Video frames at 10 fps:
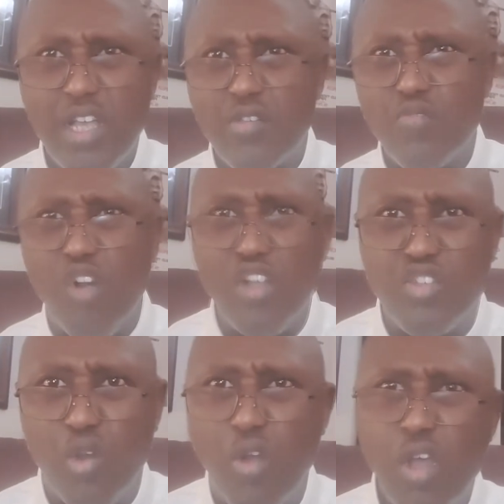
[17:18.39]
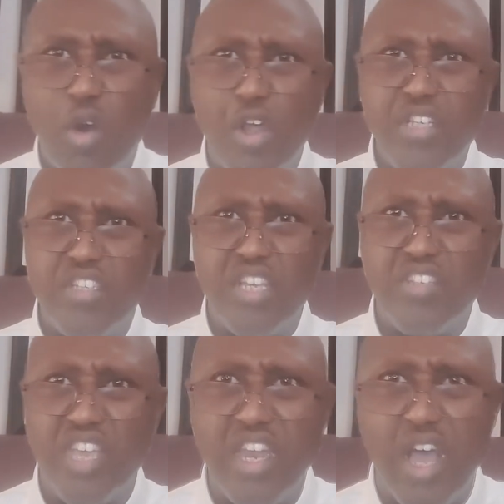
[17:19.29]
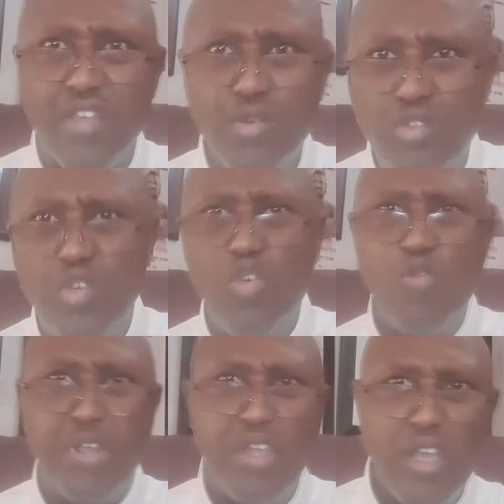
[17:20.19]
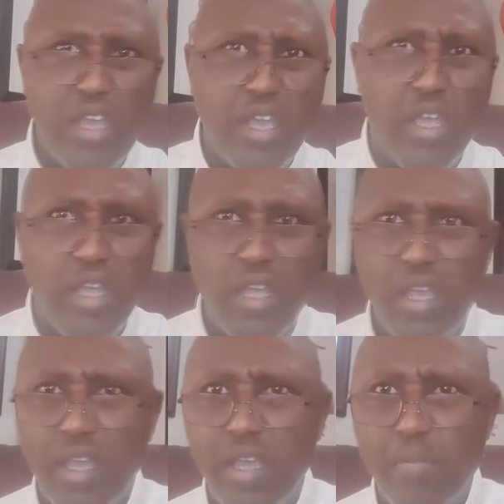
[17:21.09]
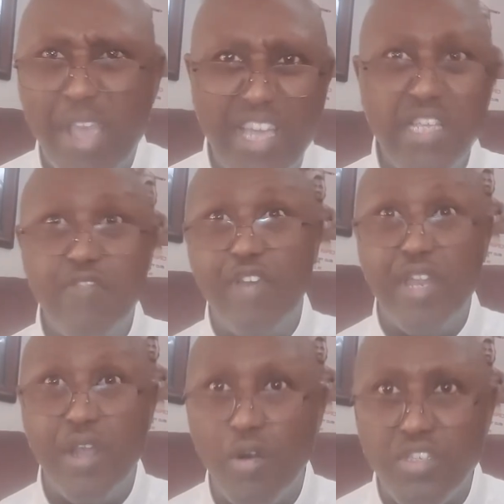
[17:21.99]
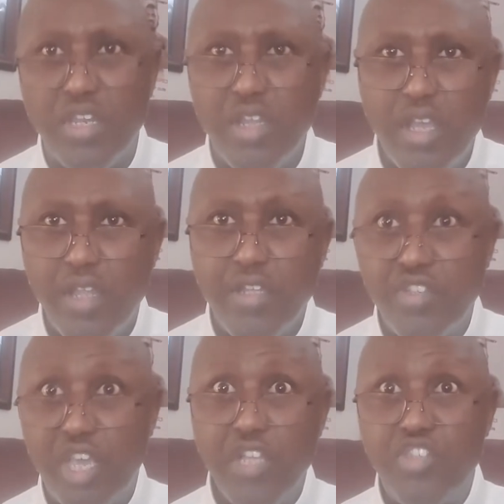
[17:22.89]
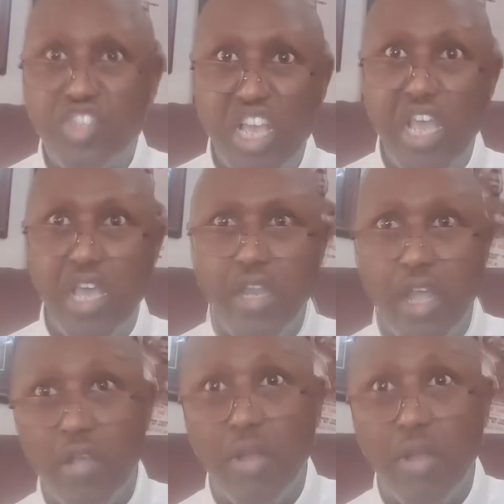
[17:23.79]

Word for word: This is one too. All these kids getting on YouTube and, and, and, and making these videos, and, these kids see it and they're